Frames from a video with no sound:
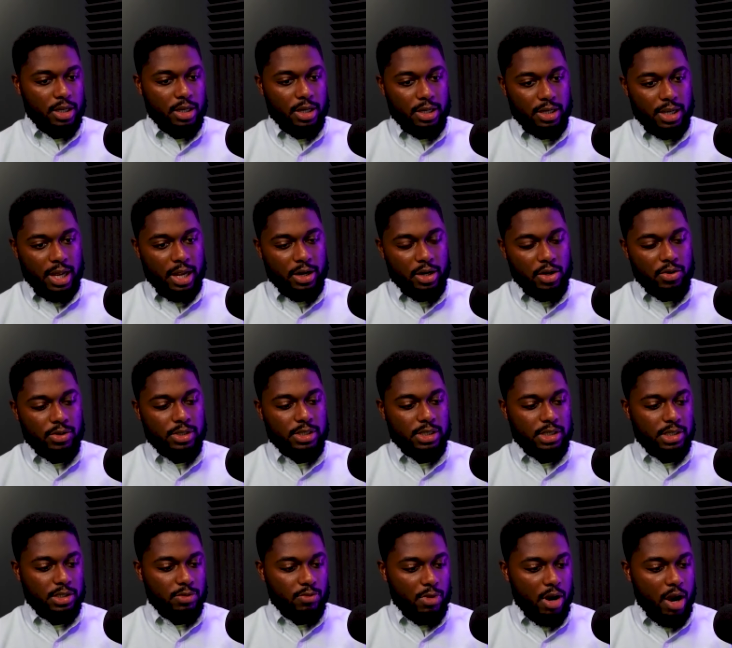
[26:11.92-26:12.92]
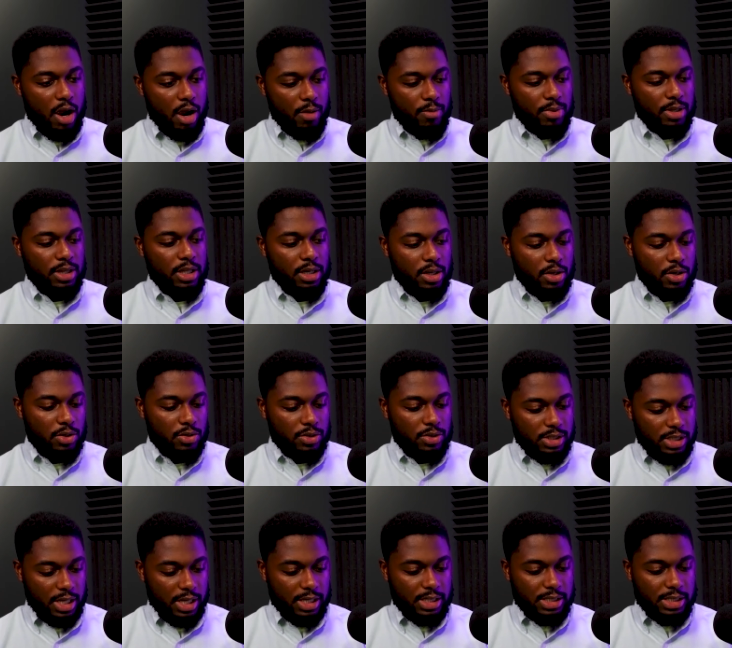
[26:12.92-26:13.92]
I know it's small, but the whole
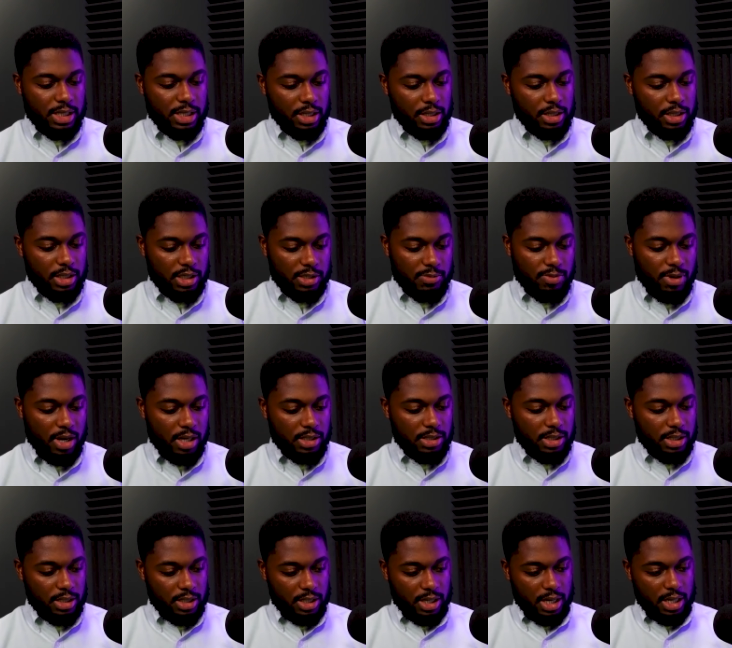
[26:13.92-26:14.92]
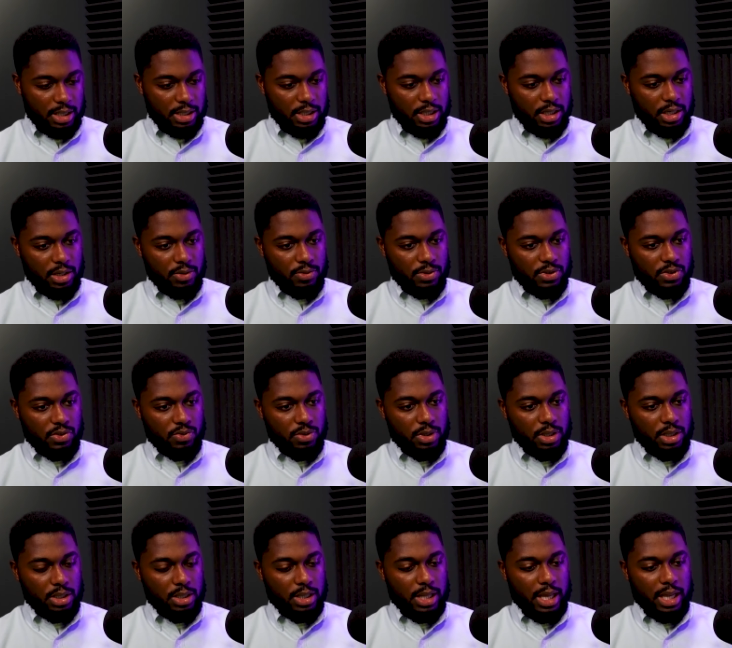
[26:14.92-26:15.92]
text analytics project that I did was
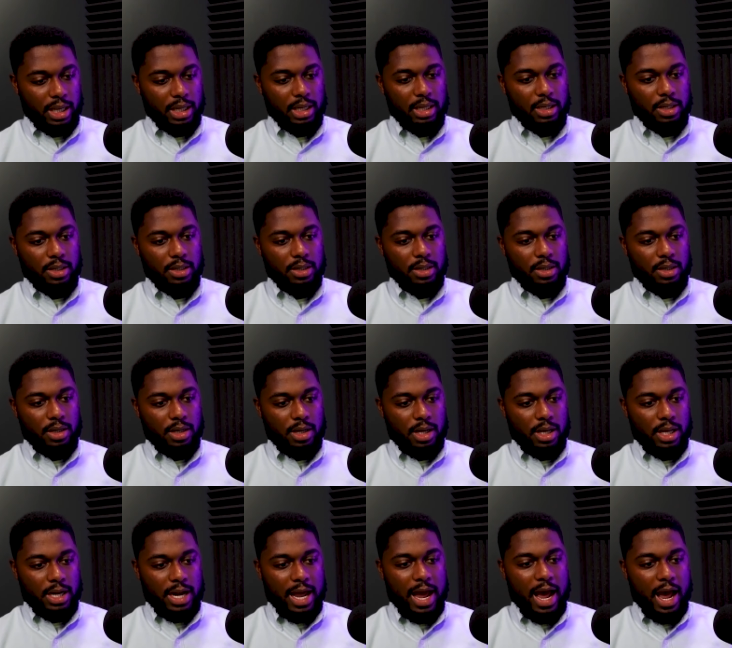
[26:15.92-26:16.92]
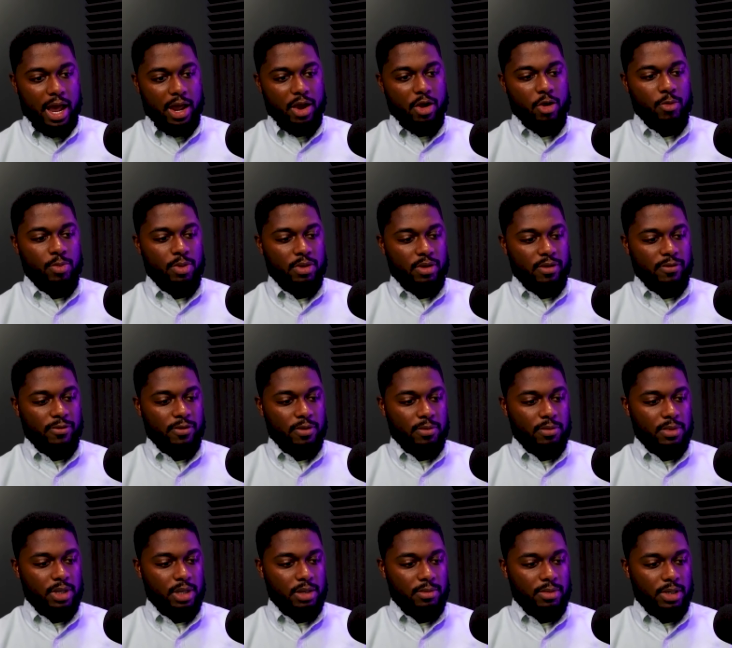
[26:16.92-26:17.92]
really like an eye opener for
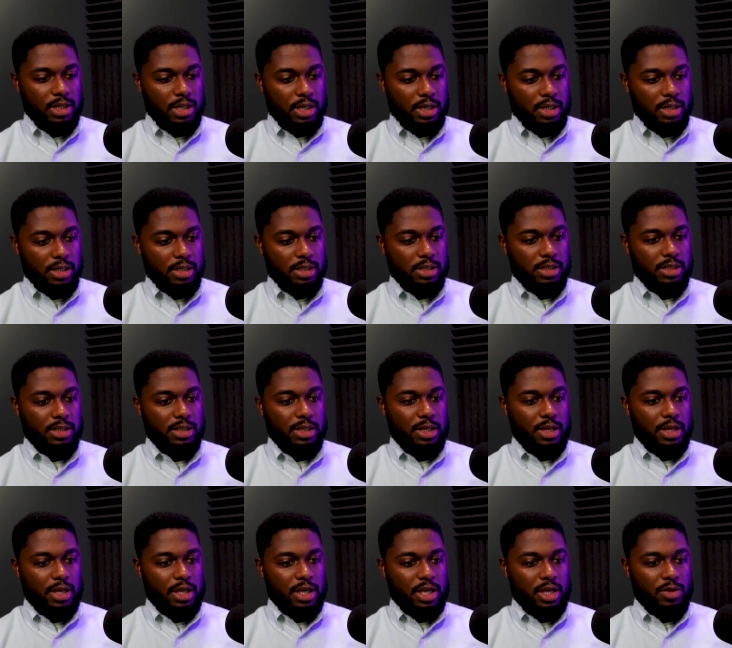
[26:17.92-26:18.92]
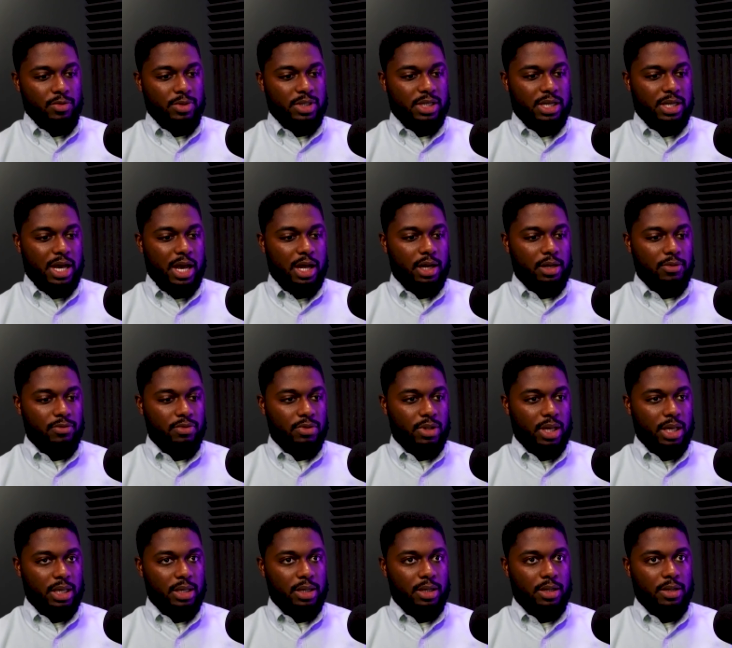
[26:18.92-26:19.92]
me because it was kind of
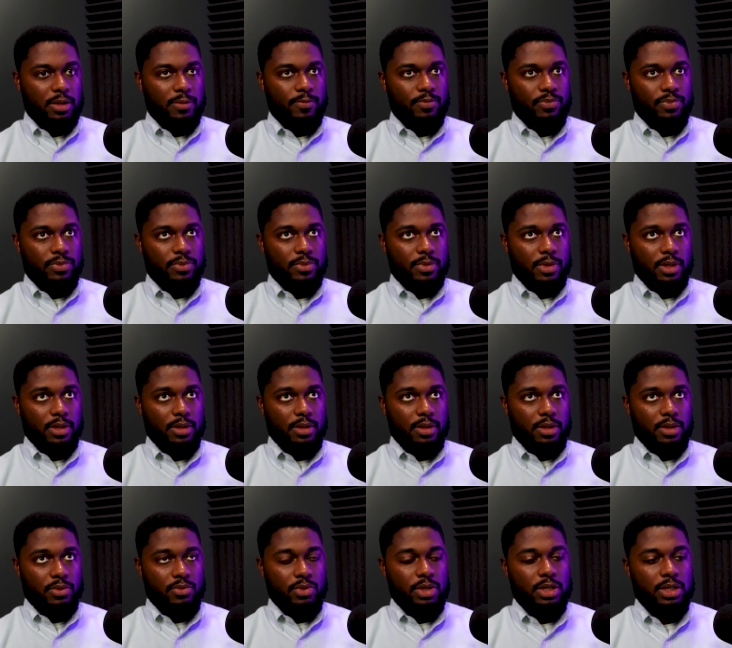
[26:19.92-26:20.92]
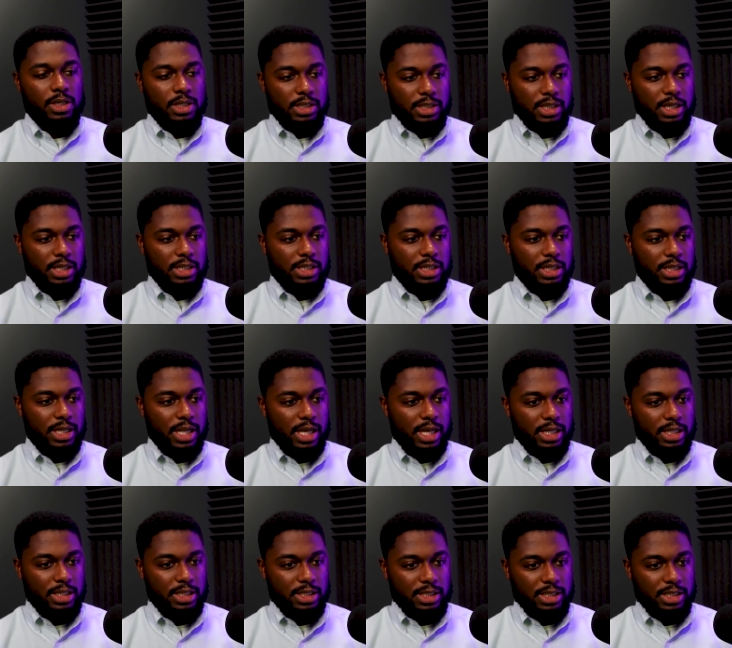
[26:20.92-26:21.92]
like the realization
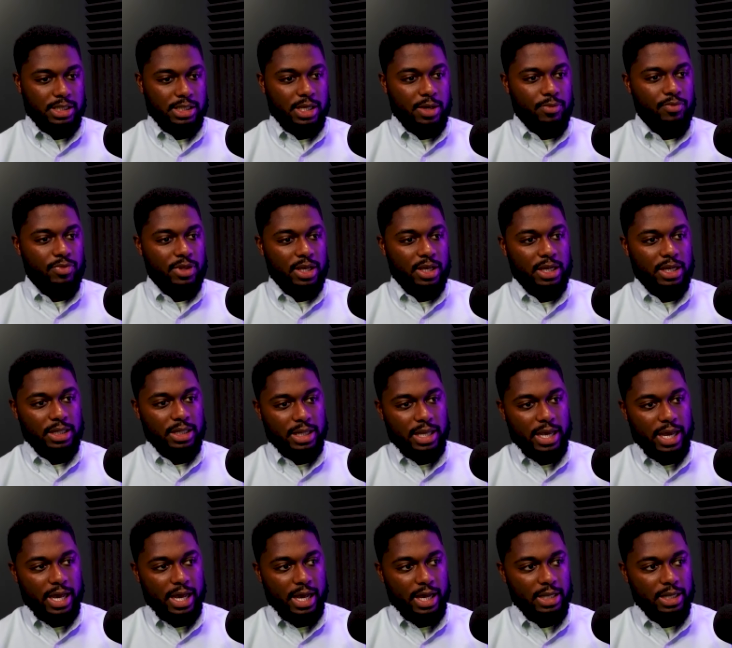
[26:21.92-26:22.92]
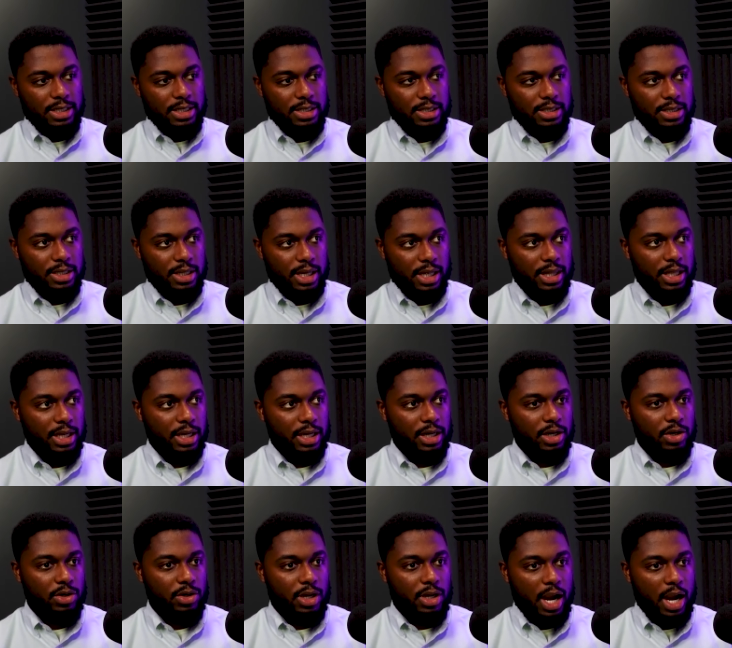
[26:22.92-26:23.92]
that something that I think
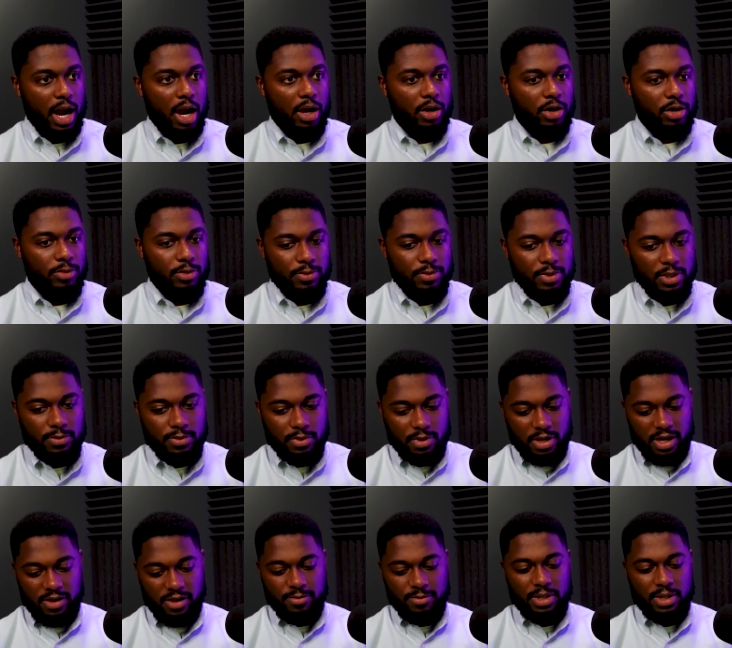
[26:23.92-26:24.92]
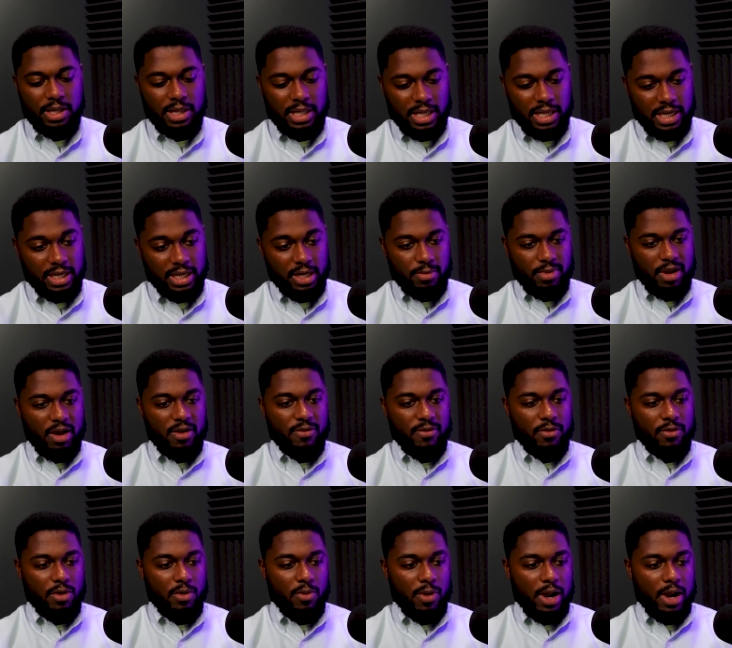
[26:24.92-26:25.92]
our group of people have been thinking about
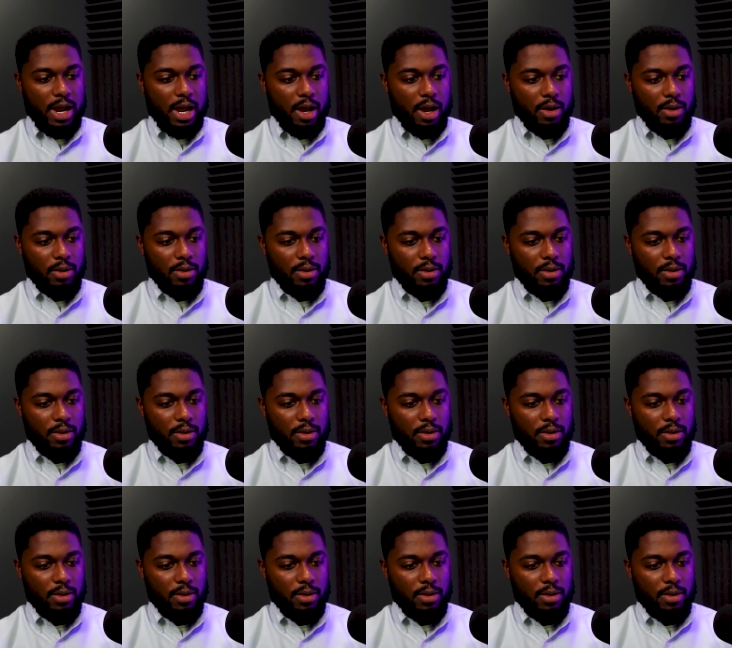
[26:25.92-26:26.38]
for a while